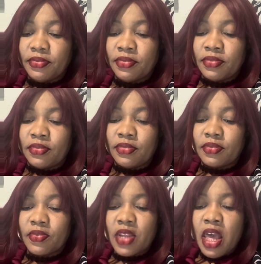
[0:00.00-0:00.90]

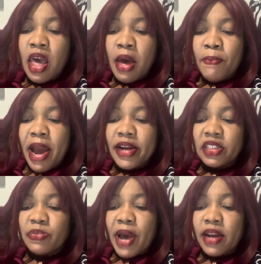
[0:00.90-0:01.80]

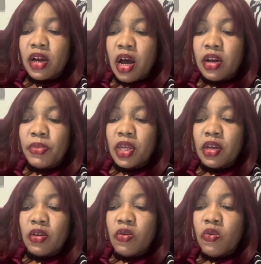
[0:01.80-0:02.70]
Biden's bad economy?